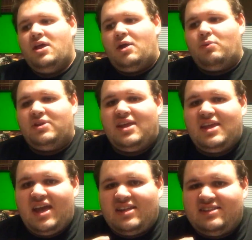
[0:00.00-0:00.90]
And when they
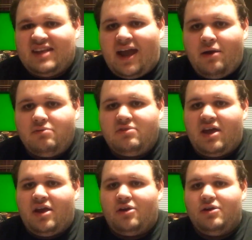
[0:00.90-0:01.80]
get down
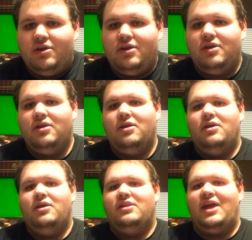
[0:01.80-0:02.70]
there,
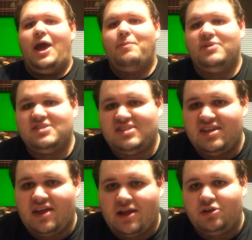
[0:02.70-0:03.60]
they happen to
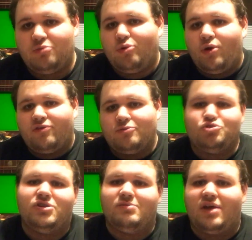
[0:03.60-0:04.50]
see that little boy from
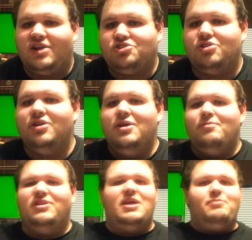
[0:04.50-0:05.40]
Dreamcatcher,
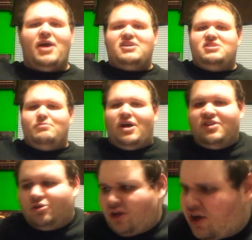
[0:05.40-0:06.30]
but they pass him by.
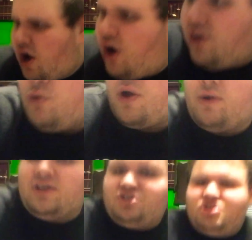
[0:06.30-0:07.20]
They're like, "Oh, you
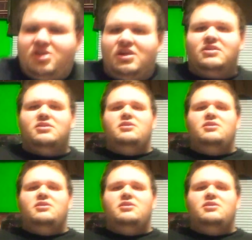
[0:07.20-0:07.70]
go eat shit."